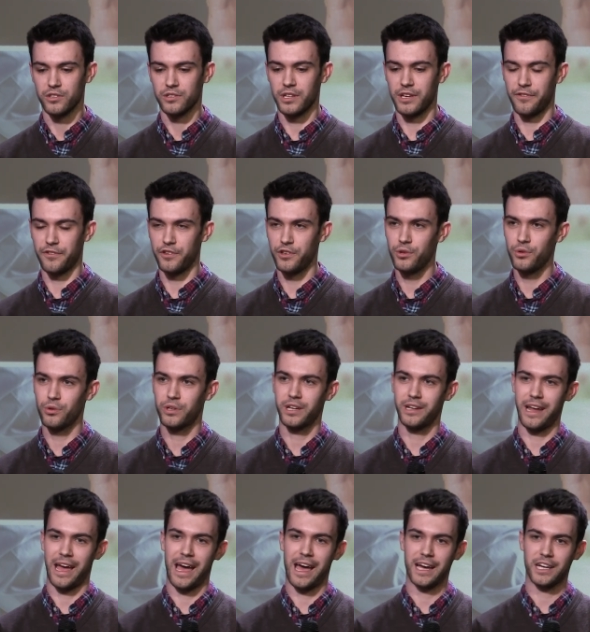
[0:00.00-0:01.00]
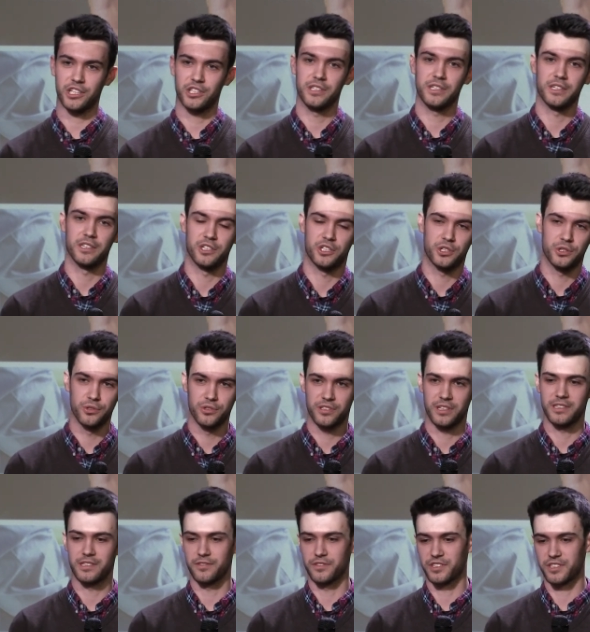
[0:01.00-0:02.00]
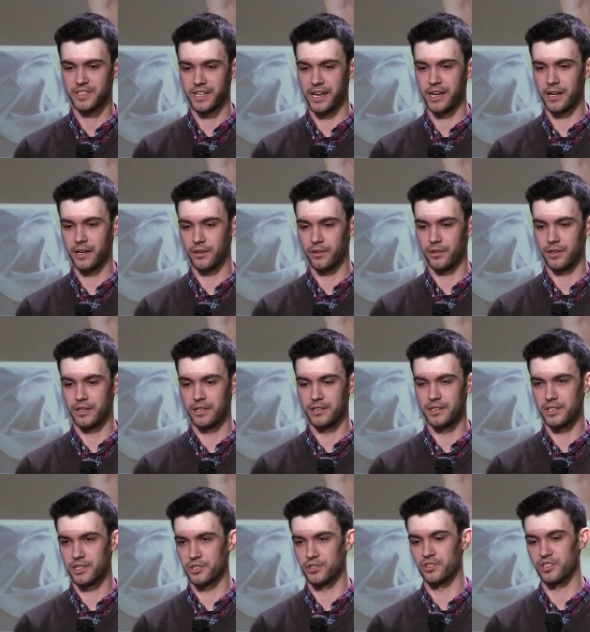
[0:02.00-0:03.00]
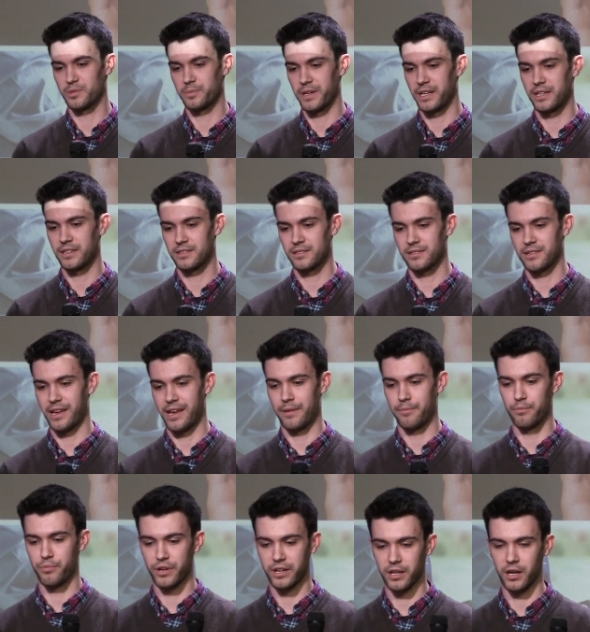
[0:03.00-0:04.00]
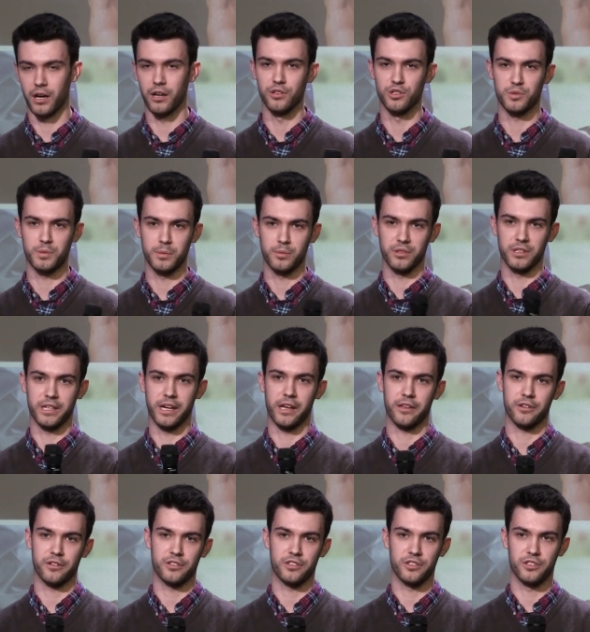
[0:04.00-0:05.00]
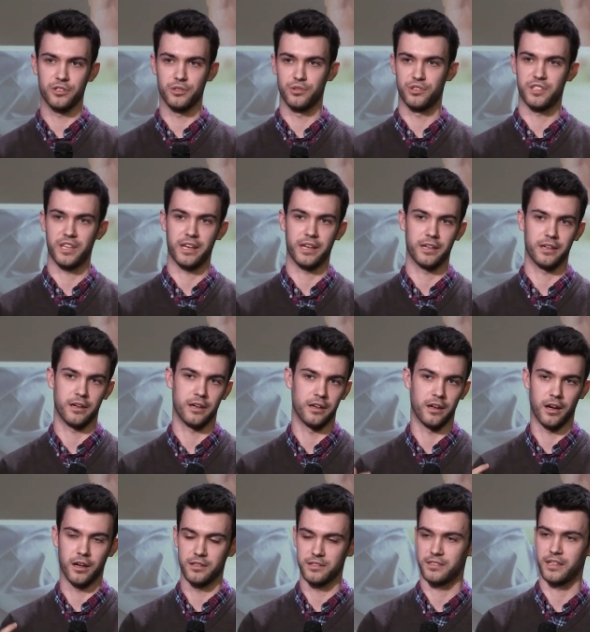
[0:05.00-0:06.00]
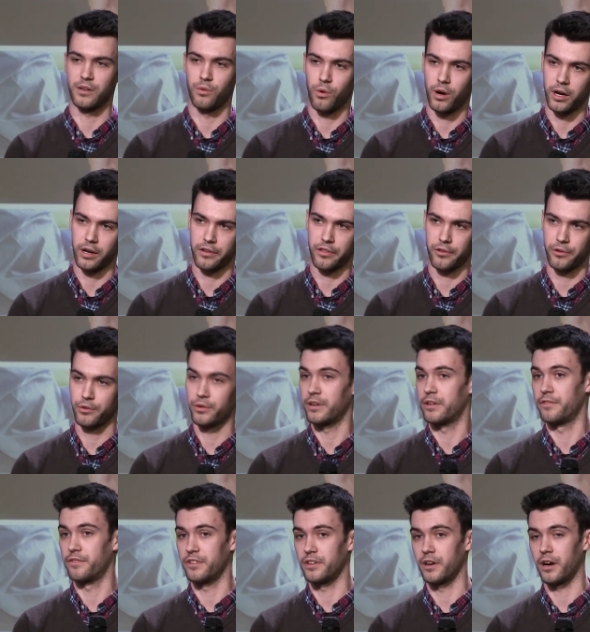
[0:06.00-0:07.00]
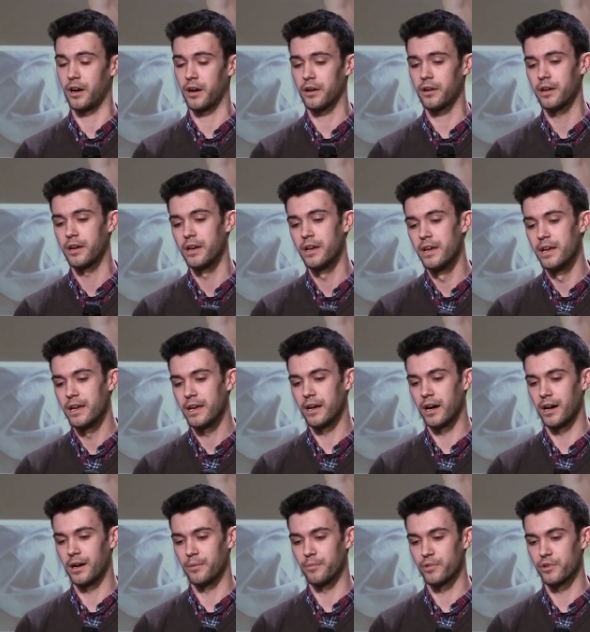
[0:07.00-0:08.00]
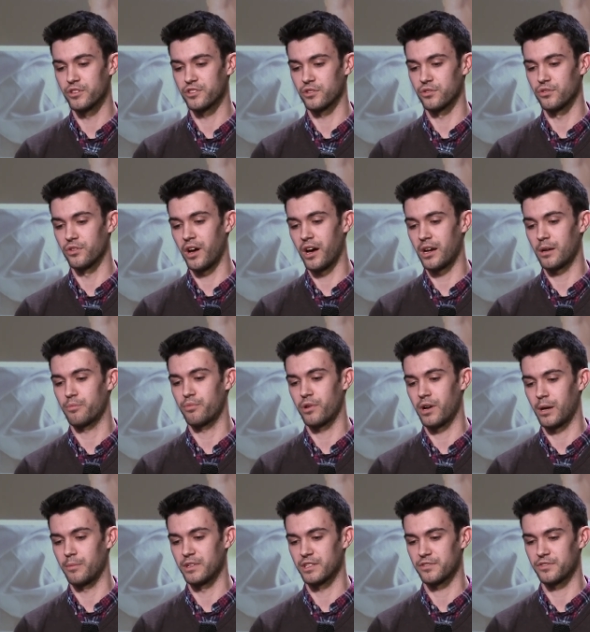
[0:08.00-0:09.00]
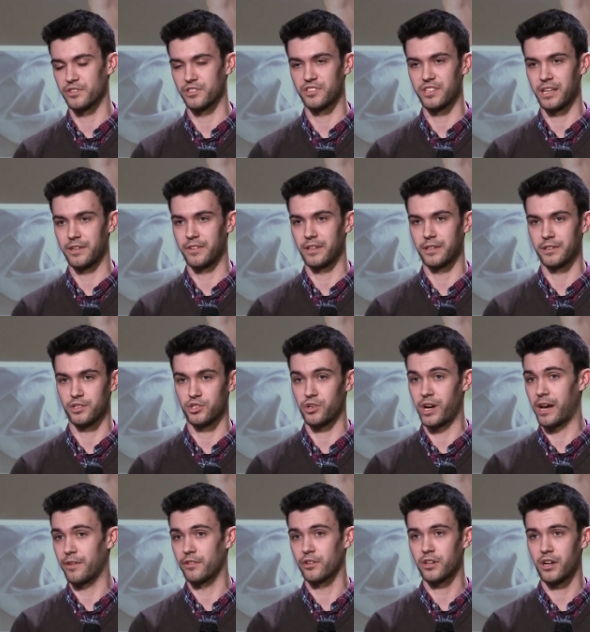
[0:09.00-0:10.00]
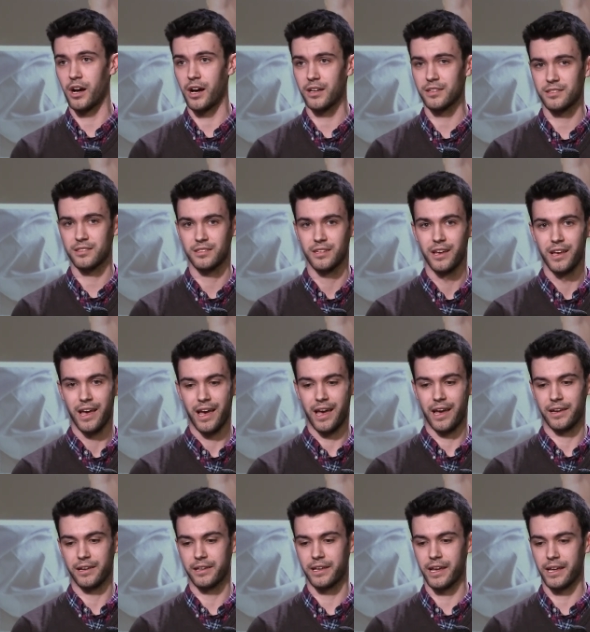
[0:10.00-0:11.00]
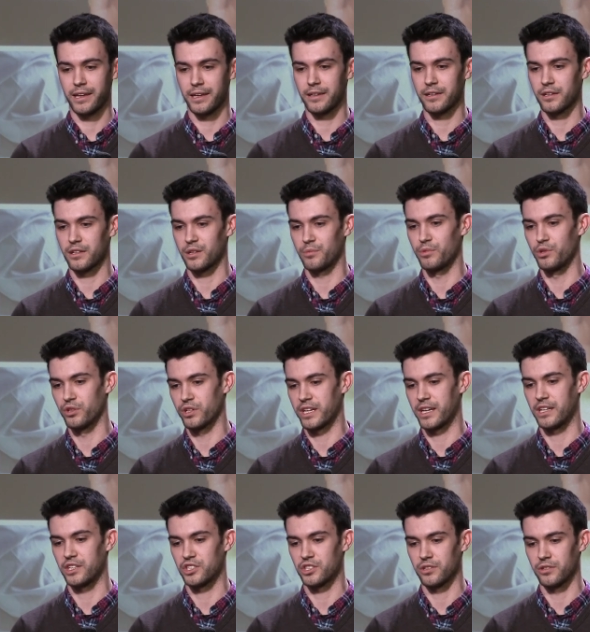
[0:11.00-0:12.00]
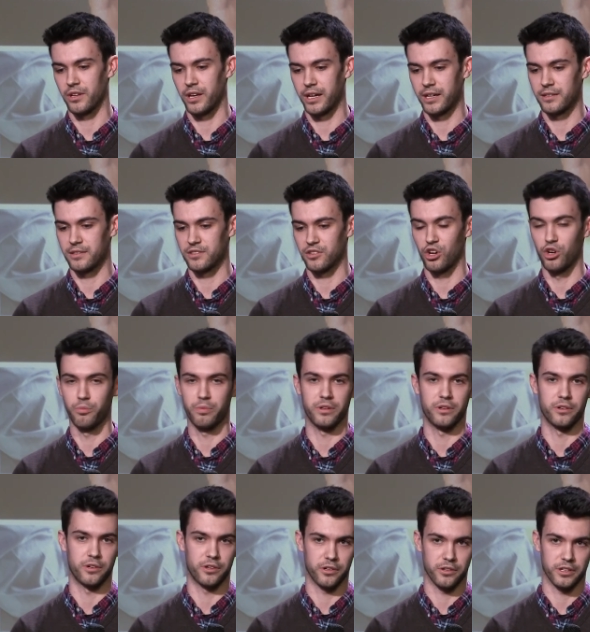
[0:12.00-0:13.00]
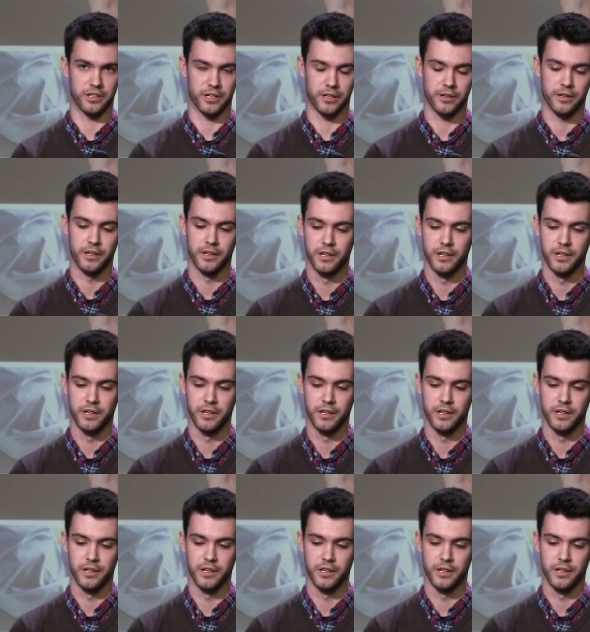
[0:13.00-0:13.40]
if you can actually get a true sense of scale in a digital space and bring all those people together to do, say, an on-site walkthrough in VR, um, there's a lot of promise for saving travel costs and getting communication lines open earlier.